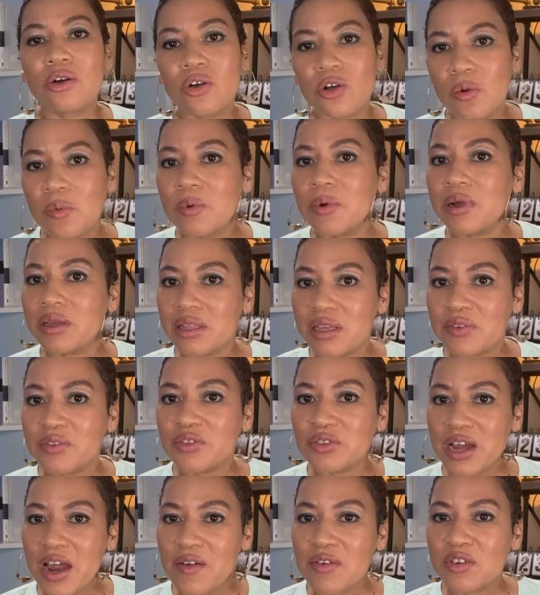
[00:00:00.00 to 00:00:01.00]
Uber and Lyft
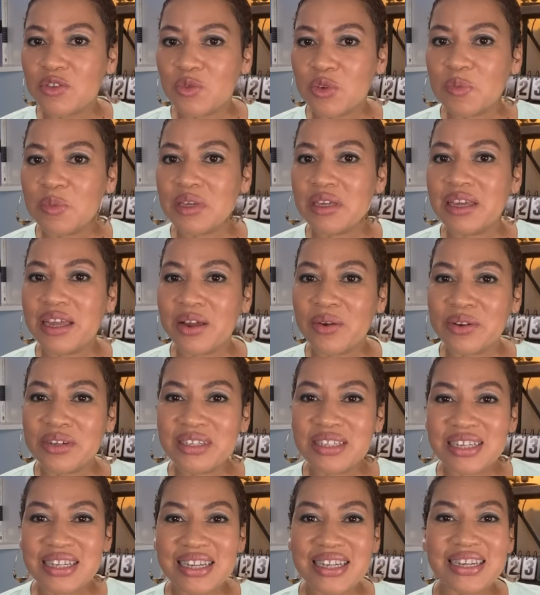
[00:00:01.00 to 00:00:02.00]
drivers will be
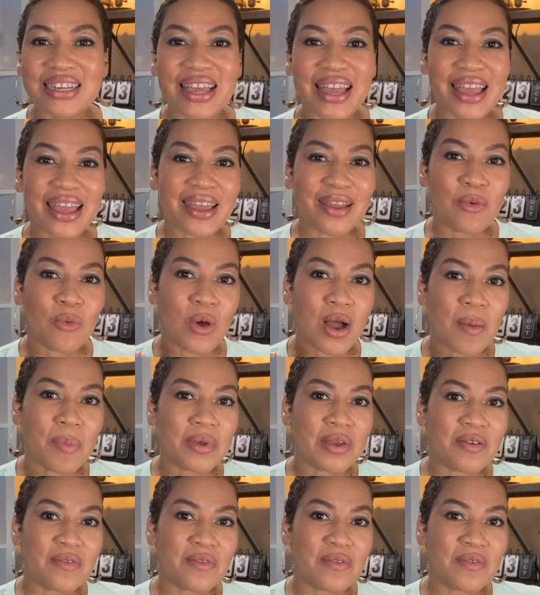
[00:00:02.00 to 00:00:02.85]
guaranteed a whopping